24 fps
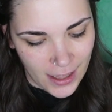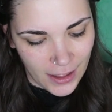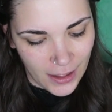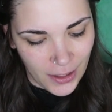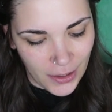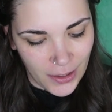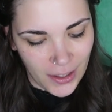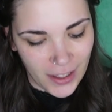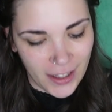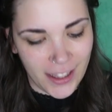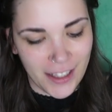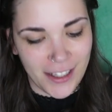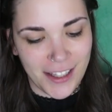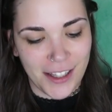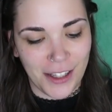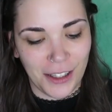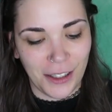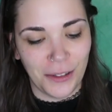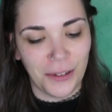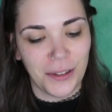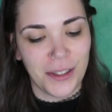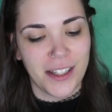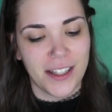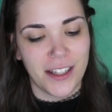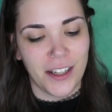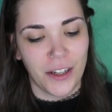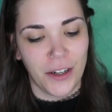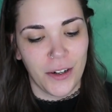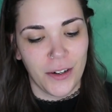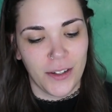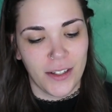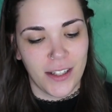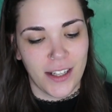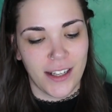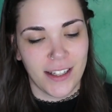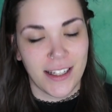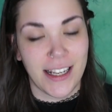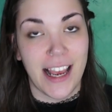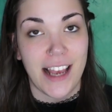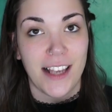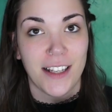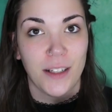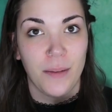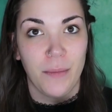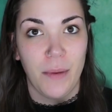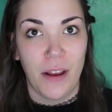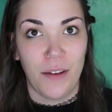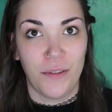Little, this little sticker says
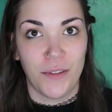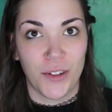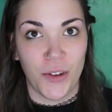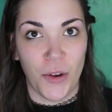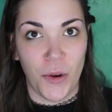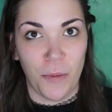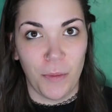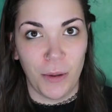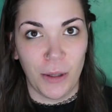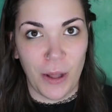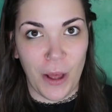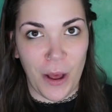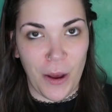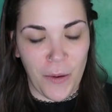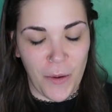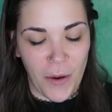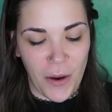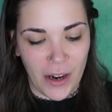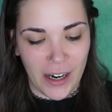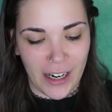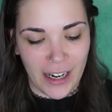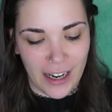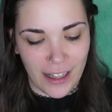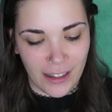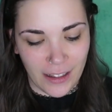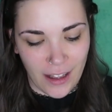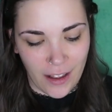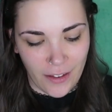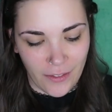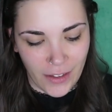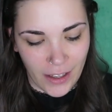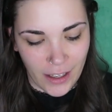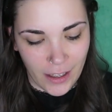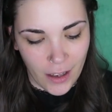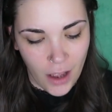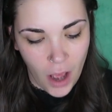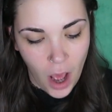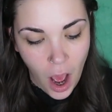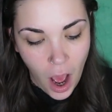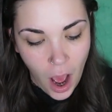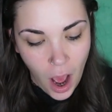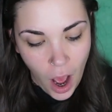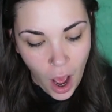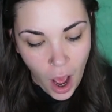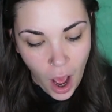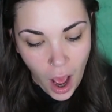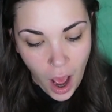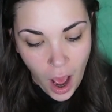as above, so below on it. I love it.
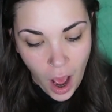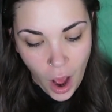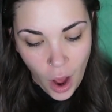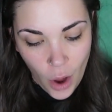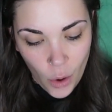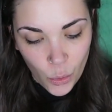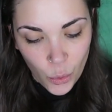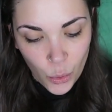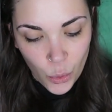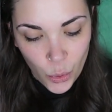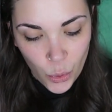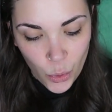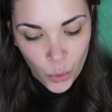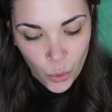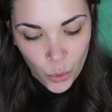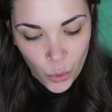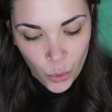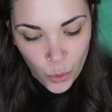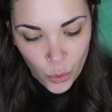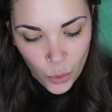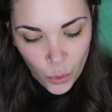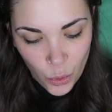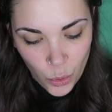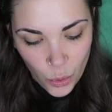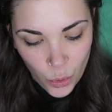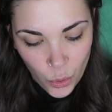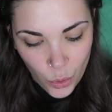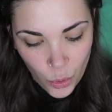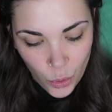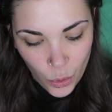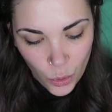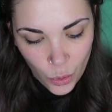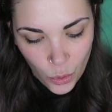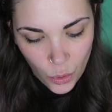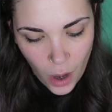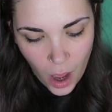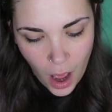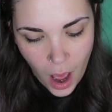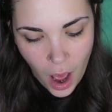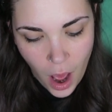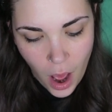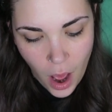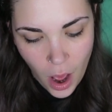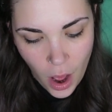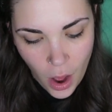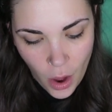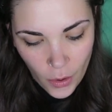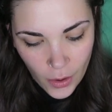Ooh,
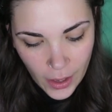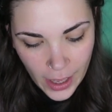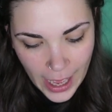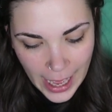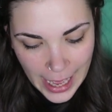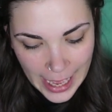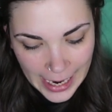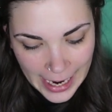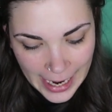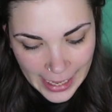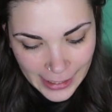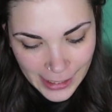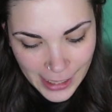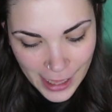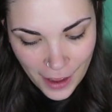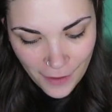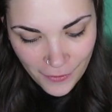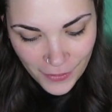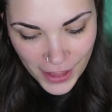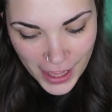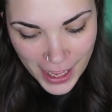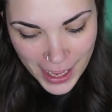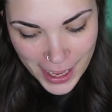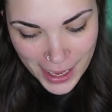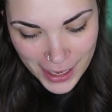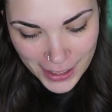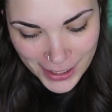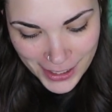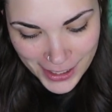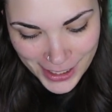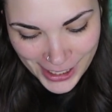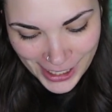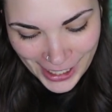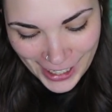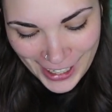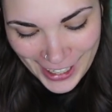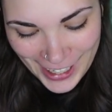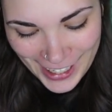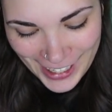oh God, I love this.